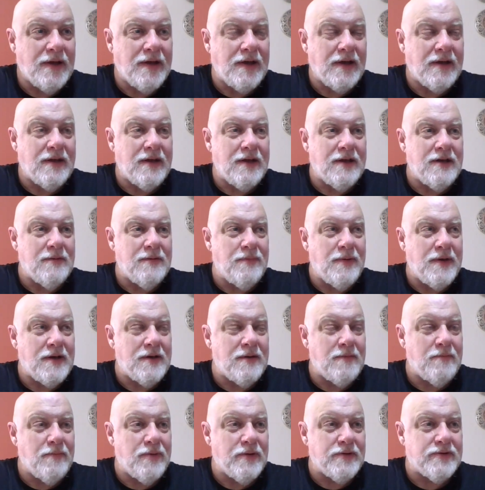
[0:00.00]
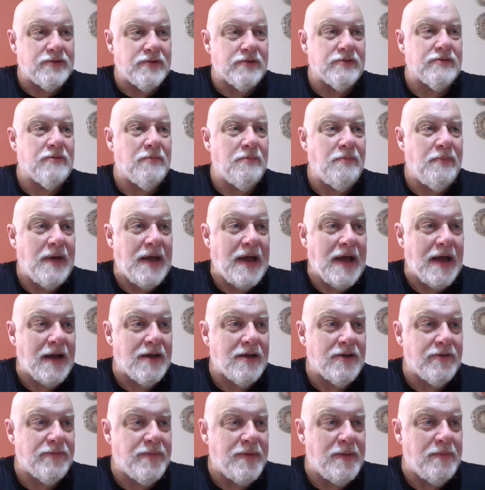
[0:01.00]
Now the independent bookstores are back
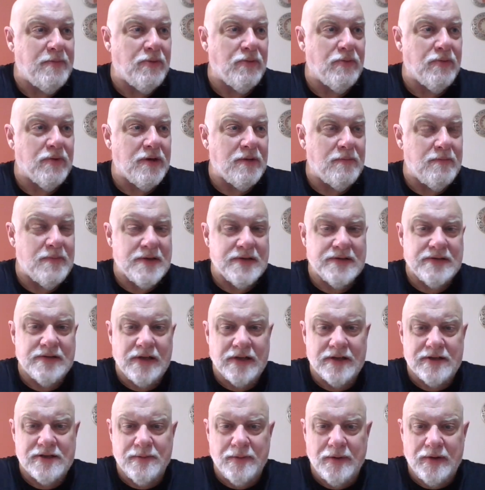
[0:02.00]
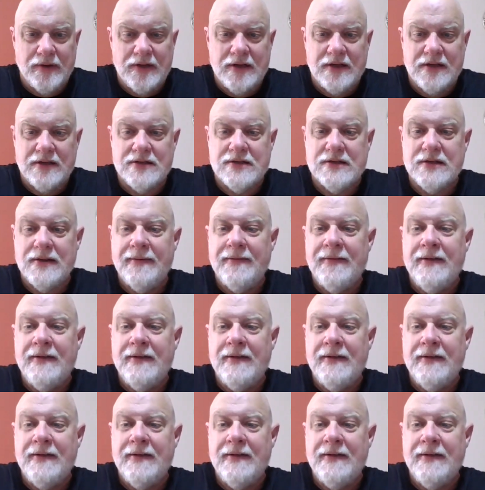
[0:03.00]
because people really miss that experience.